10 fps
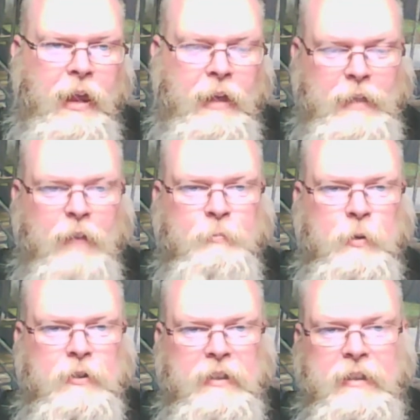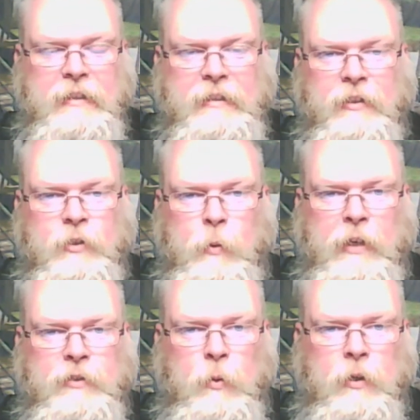A deaf person can still
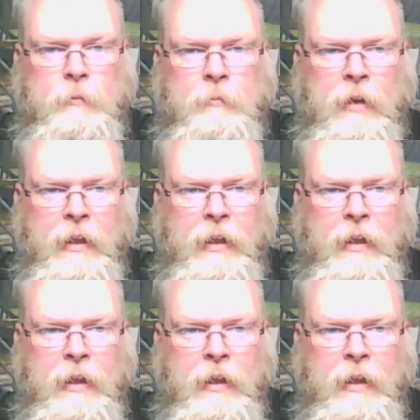swing a sword.